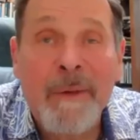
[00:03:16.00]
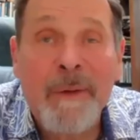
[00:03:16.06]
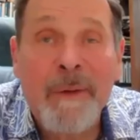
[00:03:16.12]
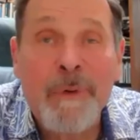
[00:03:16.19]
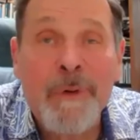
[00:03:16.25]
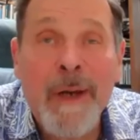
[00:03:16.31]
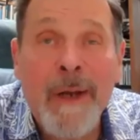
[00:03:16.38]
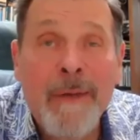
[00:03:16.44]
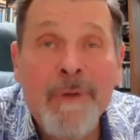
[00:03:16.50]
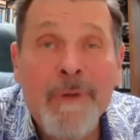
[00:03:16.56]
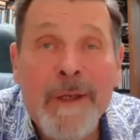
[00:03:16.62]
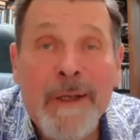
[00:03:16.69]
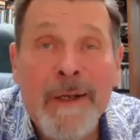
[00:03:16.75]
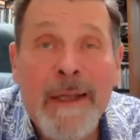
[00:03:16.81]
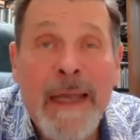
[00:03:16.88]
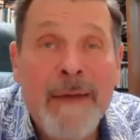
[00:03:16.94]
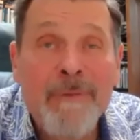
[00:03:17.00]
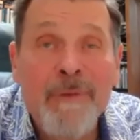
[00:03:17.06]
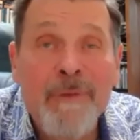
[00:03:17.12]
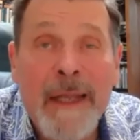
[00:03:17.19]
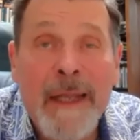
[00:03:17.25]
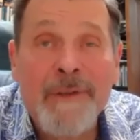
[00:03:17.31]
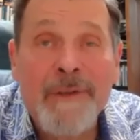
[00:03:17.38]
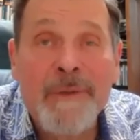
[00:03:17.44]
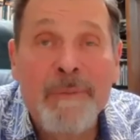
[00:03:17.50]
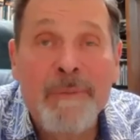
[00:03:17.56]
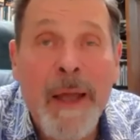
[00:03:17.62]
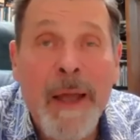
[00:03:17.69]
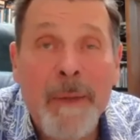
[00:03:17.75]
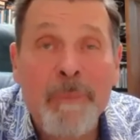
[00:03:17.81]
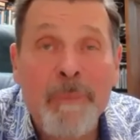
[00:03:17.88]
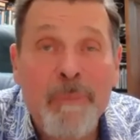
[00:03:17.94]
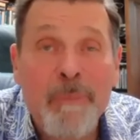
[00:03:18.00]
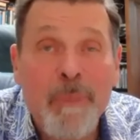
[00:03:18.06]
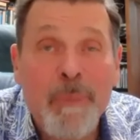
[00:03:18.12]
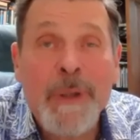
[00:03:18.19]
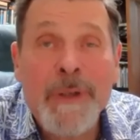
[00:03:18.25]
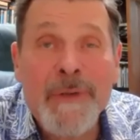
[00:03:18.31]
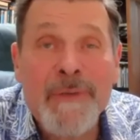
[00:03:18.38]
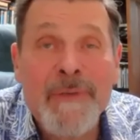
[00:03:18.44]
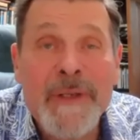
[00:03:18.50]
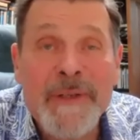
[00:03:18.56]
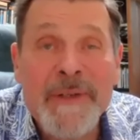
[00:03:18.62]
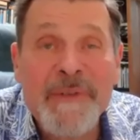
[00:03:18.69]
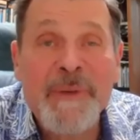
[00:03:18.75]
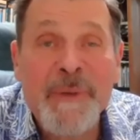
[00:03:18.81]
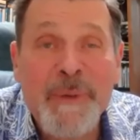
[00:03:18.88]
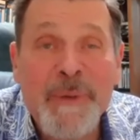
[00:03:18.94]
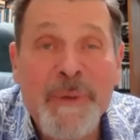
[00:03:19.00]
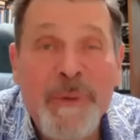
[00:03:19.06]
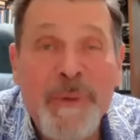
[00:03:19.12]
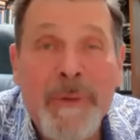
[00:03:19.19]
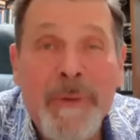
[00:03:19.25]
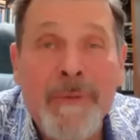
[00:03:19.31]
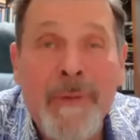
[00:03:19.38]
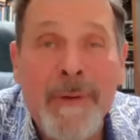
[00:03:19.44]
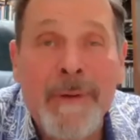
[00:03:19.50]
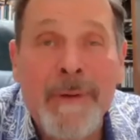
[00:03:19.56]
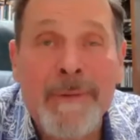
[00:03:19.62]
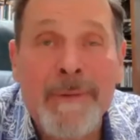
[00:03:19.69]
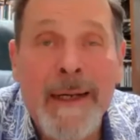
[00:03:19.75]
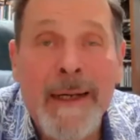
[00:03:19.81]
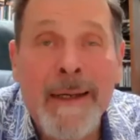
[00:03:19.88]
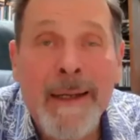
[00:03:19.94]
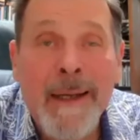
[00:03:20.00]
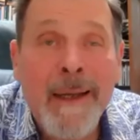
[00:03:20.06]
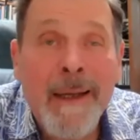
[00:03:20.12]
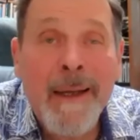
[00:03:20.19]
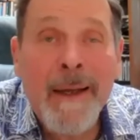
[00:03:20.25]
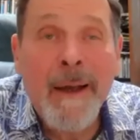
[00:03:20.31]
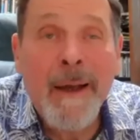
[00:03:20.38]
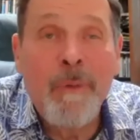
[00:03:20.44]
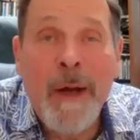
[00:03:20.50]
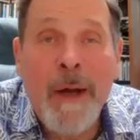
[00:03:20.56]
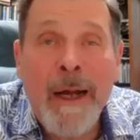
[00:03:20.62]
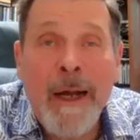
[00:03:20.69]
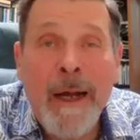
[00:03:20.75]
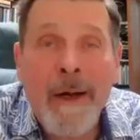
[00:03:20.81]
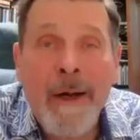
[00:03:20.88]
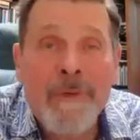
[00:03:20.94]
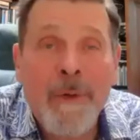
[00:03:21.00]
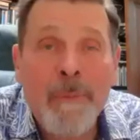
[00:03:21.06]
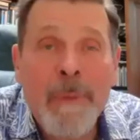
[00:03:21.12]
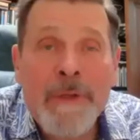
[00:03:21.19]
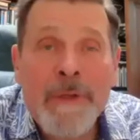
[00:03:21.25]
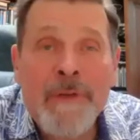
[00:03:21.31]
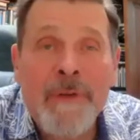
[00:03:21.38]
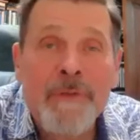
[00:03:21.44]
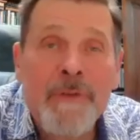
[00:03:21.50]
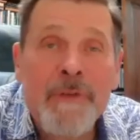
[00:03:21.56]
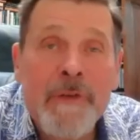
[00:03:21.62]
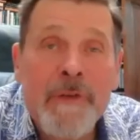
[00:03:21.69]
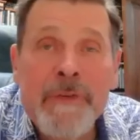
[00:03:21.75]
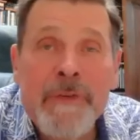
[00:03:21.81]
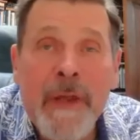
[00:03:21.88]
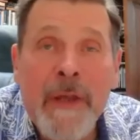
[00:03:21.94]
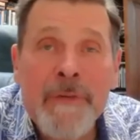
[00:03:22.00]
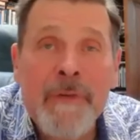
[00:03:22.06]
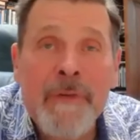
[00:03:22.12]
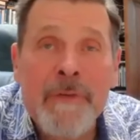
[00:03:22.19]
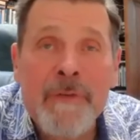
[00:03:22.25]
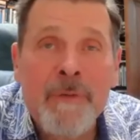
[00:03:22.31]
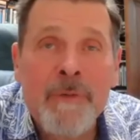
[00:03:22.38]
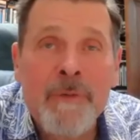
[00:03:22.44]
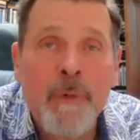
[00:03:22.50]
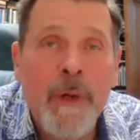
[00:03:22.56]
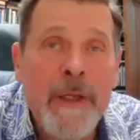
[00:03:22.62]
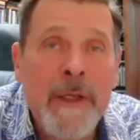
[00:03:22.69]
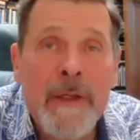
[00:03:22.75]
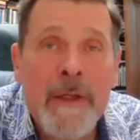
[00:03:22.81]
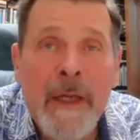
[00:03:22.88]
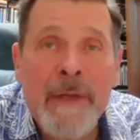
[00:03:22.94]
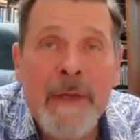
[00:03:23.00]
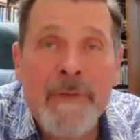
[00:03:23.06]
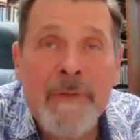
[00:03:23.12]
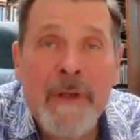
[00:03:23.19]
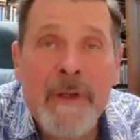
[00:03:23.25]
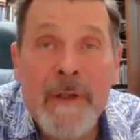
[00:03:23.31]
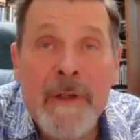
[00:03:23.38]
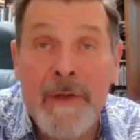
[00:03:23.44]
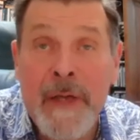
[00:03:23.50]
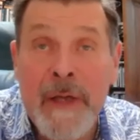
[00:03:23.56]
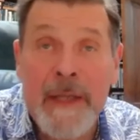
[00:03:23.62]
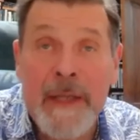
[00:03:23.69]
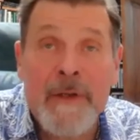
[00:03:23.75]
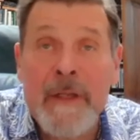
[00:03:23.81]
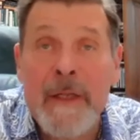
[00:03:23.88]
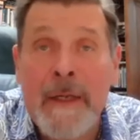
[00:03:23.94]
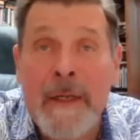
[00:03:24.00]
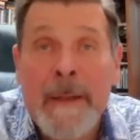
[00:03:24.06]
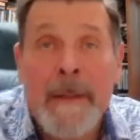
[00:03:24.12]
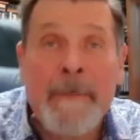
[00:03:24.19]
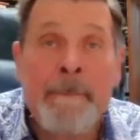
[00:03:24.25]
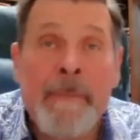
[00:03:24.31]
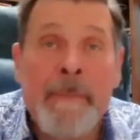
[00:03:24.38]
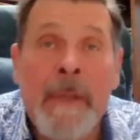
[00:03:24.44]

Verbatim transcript: we're having an avalanche uh, pretty soon. So uh, wow, so much of success is just recognizing an idea